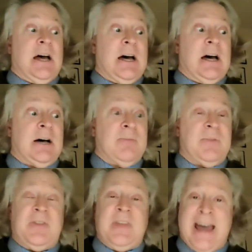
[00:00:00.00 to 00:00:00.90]

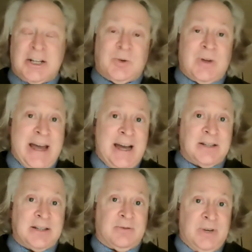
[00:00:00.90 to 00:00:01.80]
that the actual
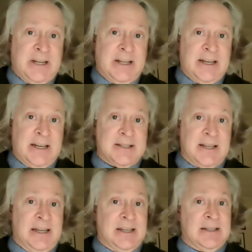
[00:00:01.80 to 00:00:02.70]
act of reading is
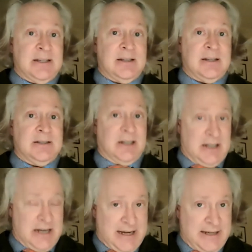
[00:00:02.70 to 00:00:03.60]
in
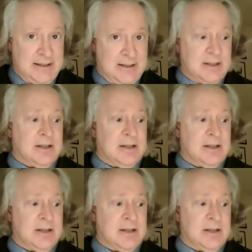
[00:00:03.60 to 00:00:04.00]
decline,